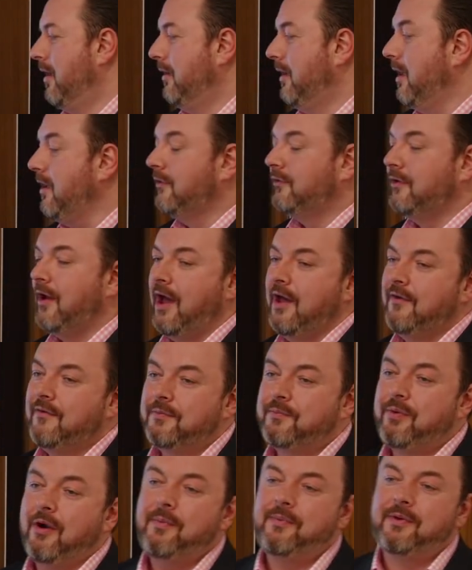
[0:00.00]
Yes, I have
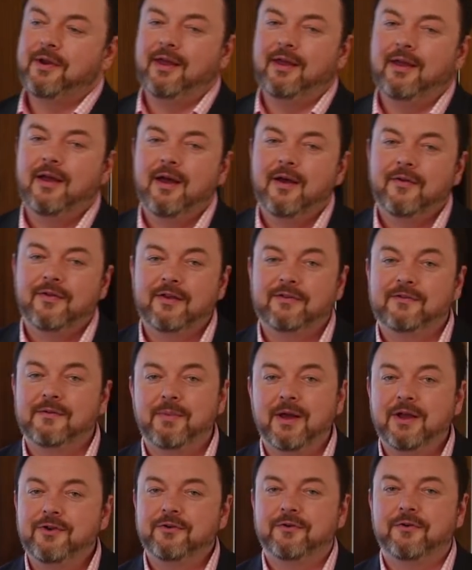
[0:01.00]
a property that's a
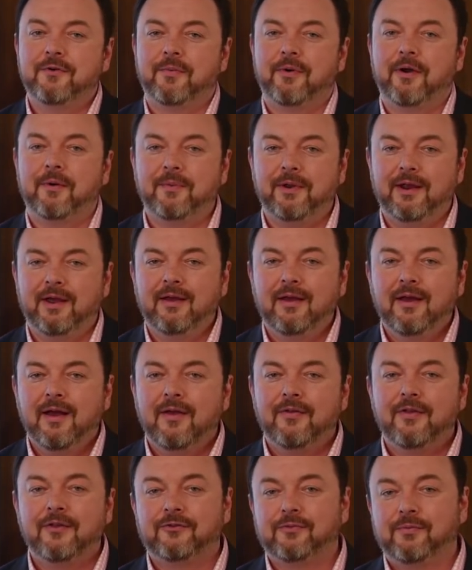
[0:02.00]
magical property
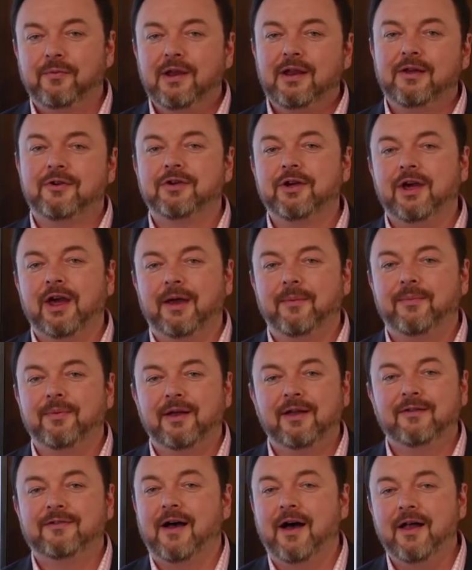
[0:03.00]
that's really cheap.
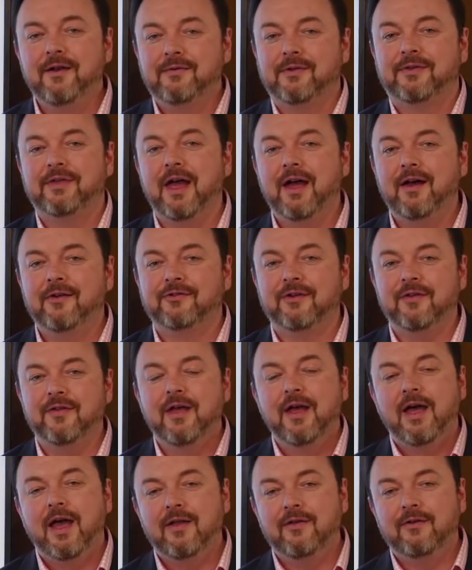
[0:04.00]
It's 100,000
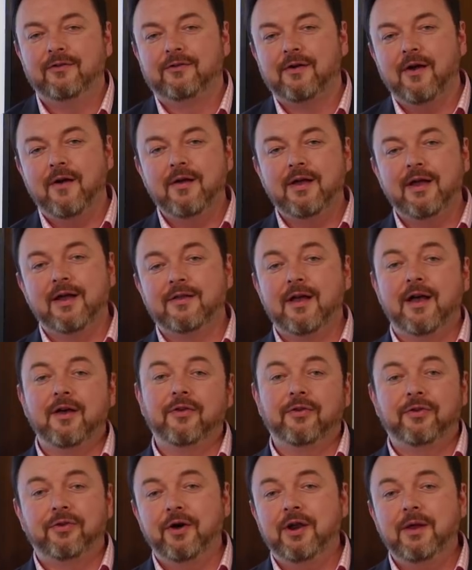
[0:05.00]
and it's growing at
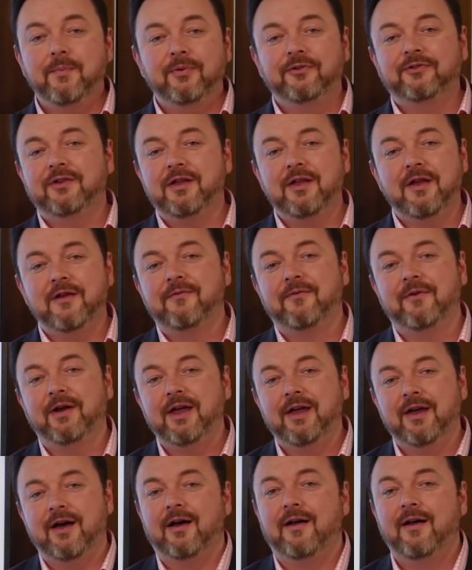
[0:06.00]
30%
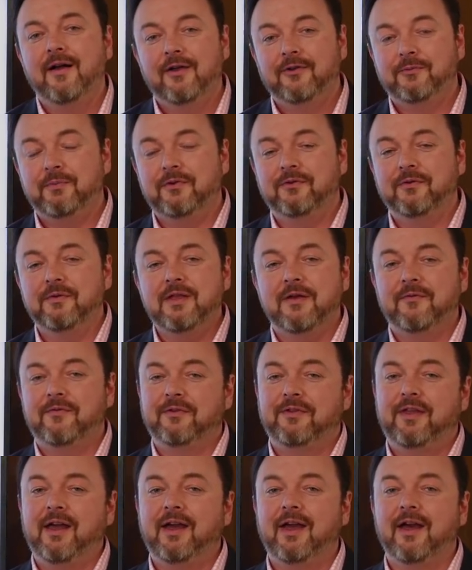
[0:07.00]
every year. It's been doing that
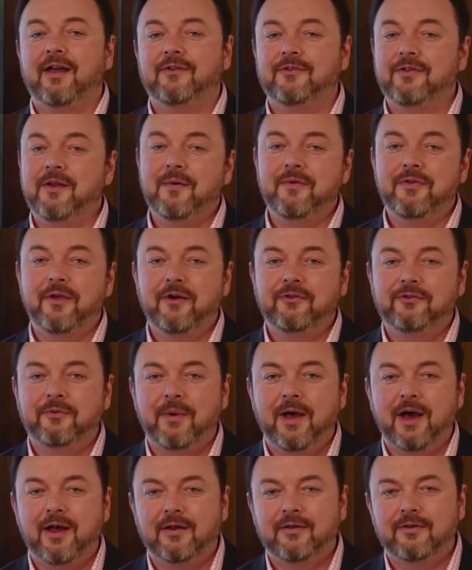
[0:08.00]
for decades. No one knows
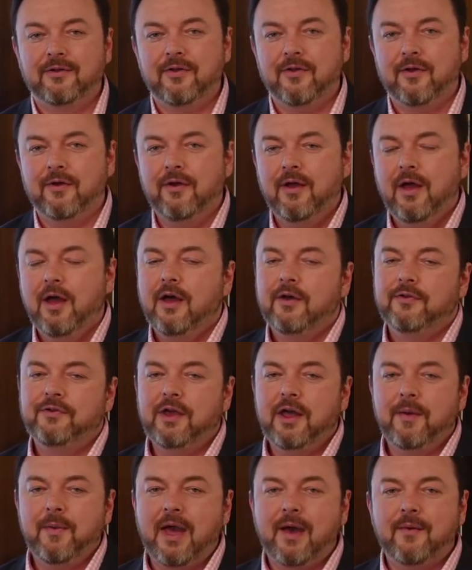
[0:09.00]
about it. You know,
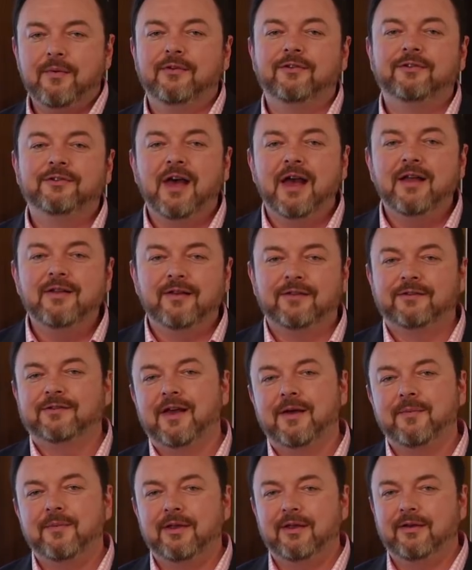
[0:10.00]
think about how insane that
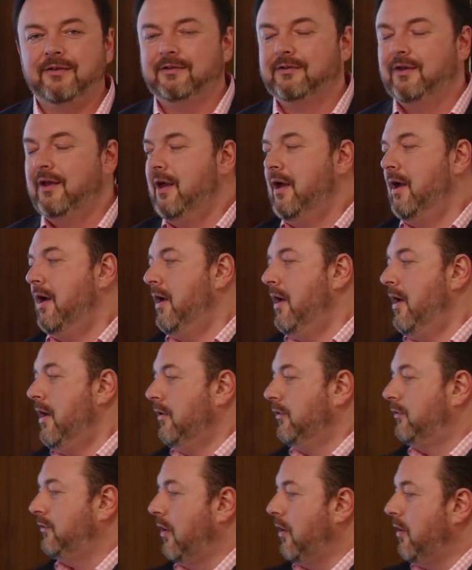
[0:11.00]
statement is.
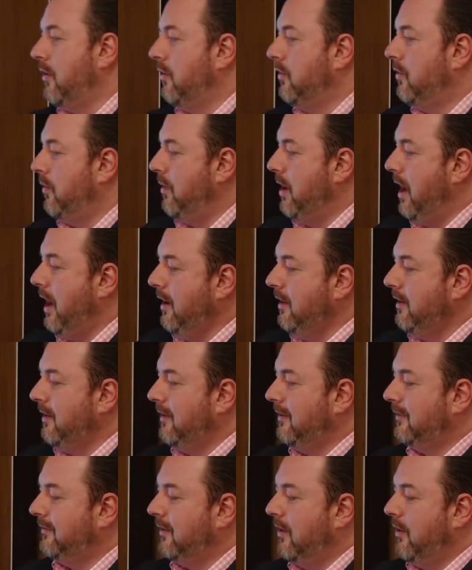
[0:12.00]
So the reality
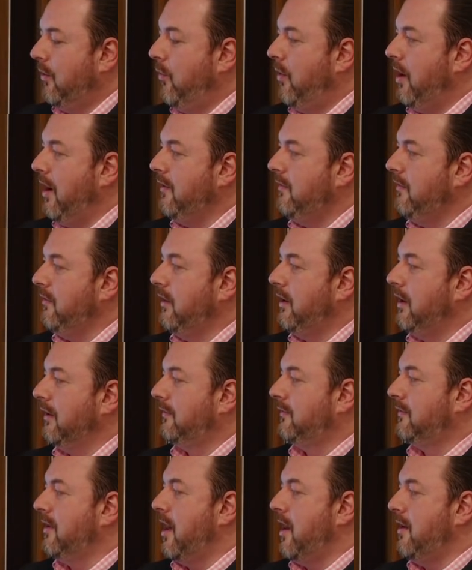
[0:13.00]
is, where do you
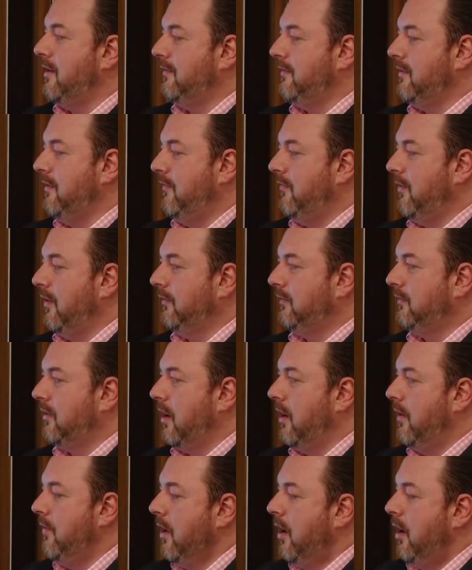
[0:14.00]
get started as the
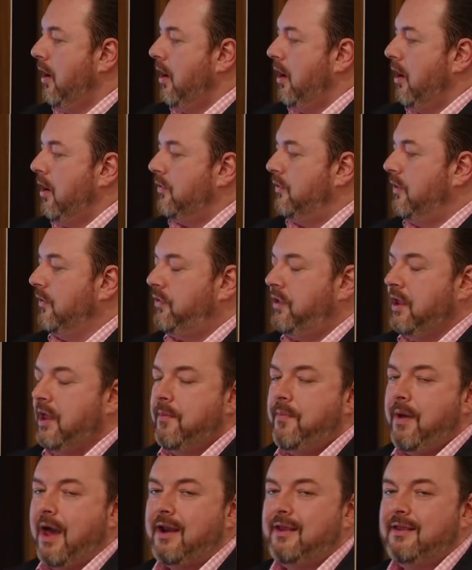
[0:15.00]
investor? The thing
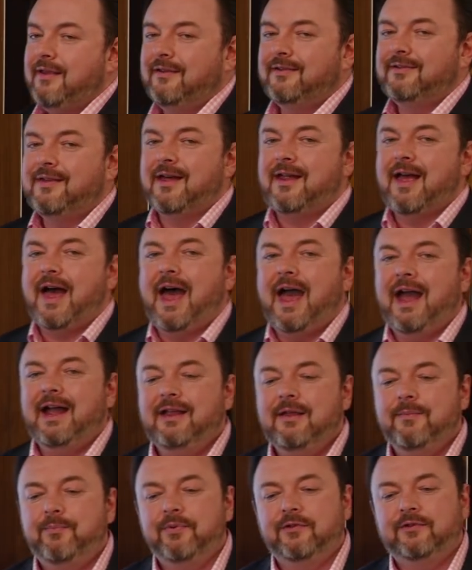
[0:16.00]
about it is that
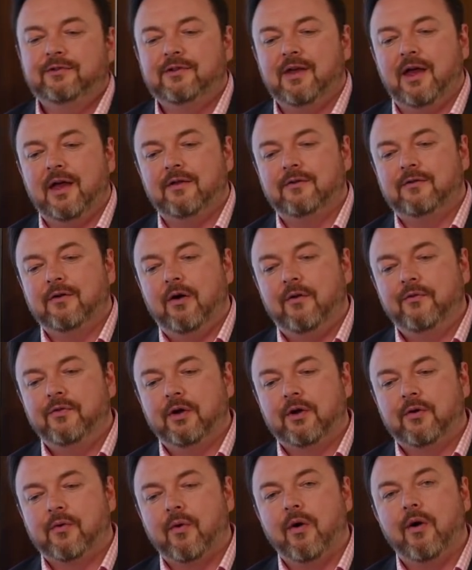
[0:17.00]
80% of
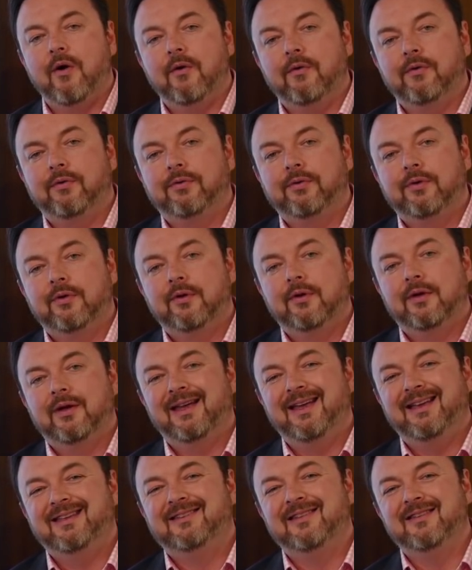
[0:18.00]
the growth
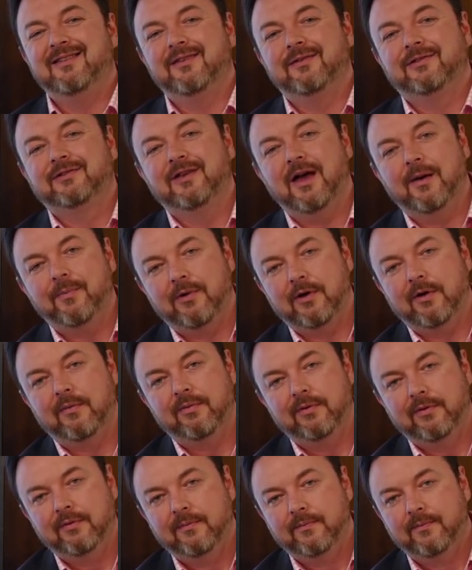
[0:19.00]
is in the
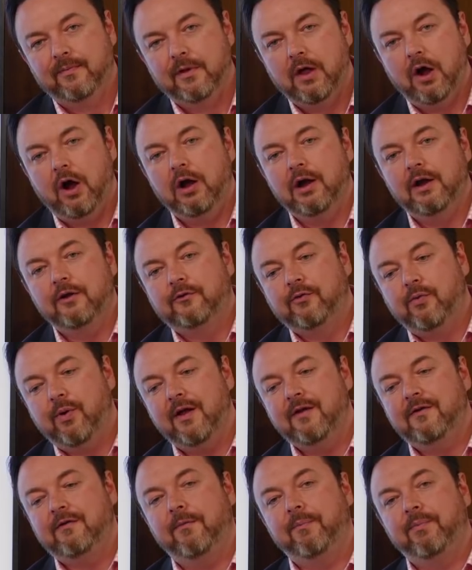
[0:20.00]
suburb. Only
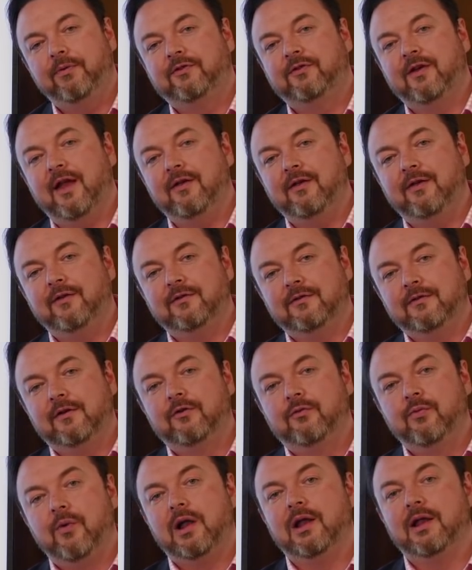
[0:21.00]
20% is in the
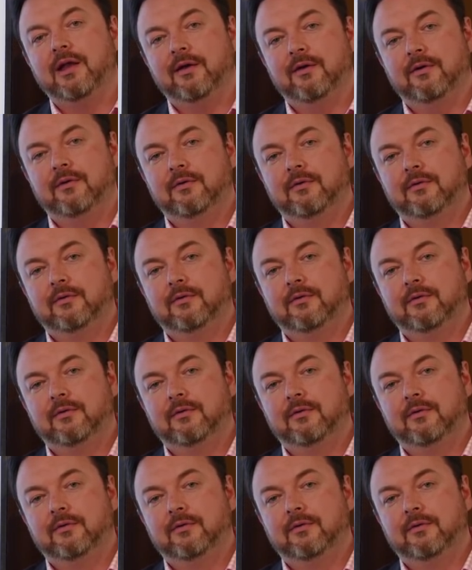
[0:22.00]
dwelling.